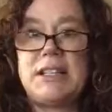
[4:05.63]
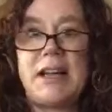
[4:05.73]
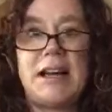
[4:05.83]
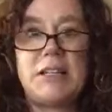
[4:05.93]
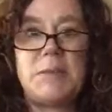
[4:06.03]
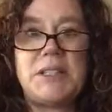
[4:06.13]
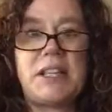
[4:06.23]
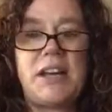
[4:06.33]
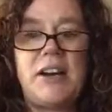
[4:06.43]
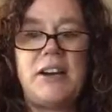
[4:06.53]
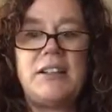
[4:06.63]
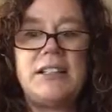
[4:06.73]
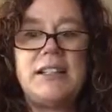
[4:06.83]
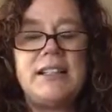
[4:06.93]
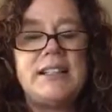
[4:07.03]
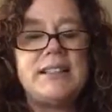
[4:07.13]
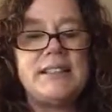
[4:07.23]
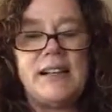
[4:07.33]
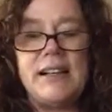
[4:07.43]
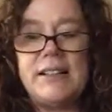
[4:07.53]
hospice care,
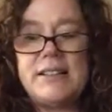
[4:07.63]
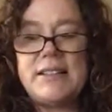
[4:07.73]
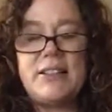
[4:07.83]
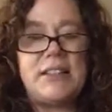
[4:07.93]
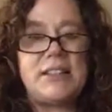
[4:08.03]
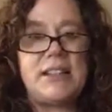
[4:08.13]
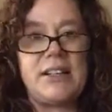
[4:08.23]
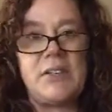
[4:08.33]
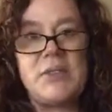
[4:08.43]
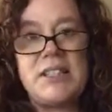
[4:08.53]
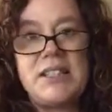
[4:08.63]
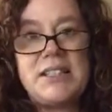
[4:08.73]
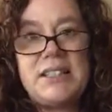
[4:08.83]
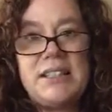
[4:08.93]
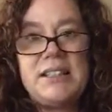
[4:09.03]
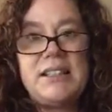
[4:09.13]
serious diagnoses,